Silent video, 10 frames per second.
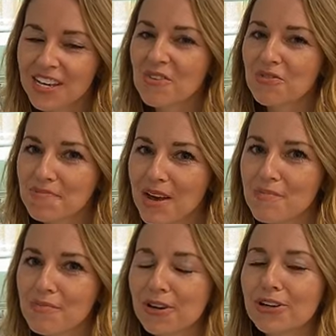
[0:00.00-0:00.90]

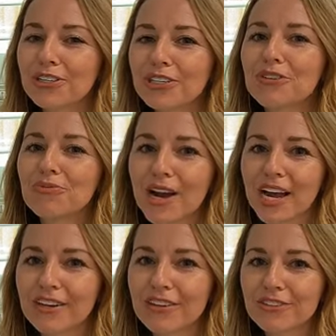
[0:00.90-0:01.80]
Remember, good
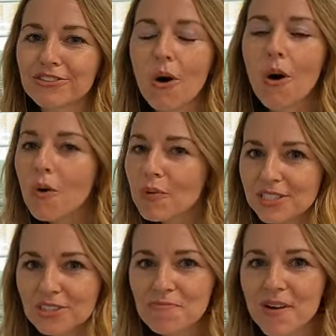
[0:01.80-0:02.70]
writers always
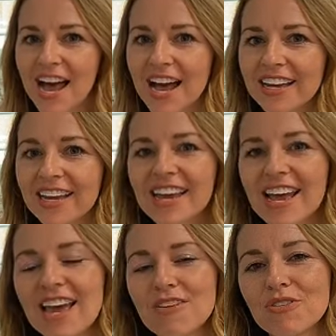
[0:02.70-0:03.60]
go back
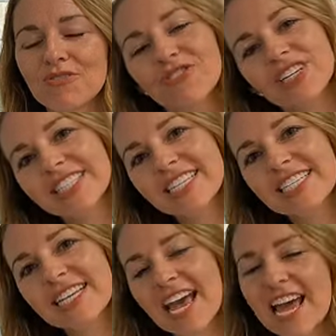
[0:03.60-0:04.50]
and revisit
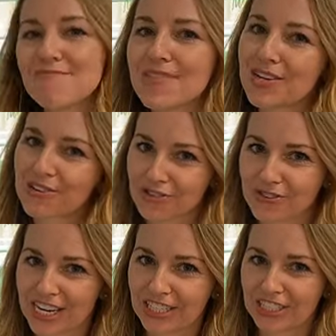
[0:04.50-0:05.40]
and make
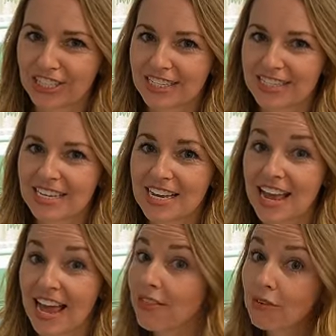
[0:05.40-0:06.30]
corrections.
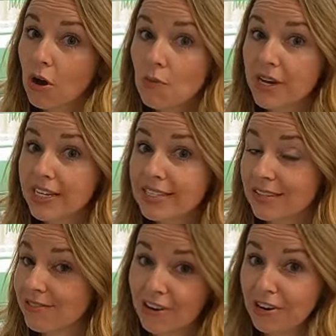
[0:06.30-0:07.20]
And they're always
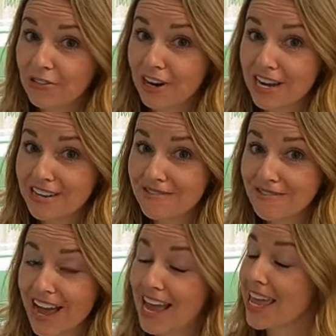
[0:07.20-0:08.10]
very creative.
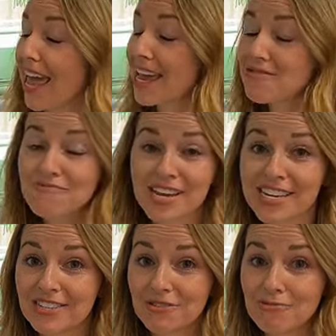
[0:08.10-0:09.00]
I can't wait
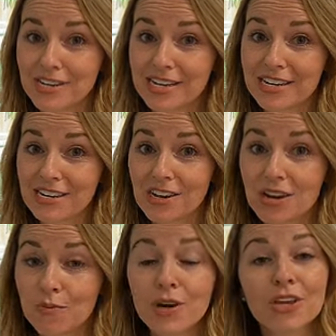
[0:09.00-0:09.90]
to read
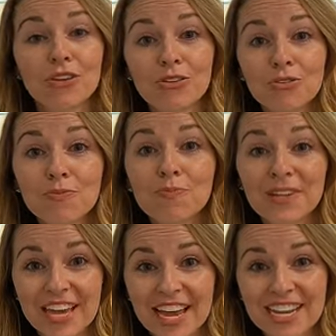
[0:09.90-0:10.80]
what you
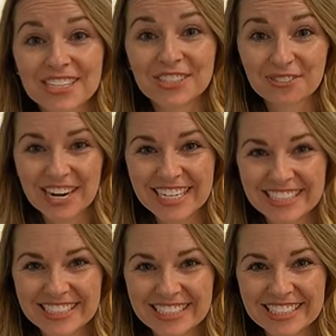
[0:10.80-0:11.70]
plan to write.
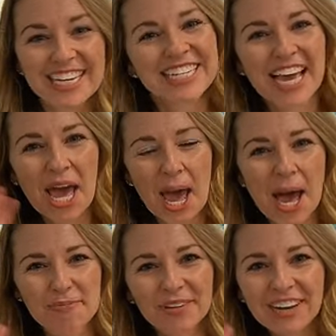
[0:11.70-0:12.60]

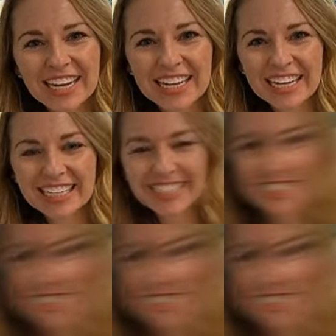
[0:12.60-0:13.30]
Happy writing!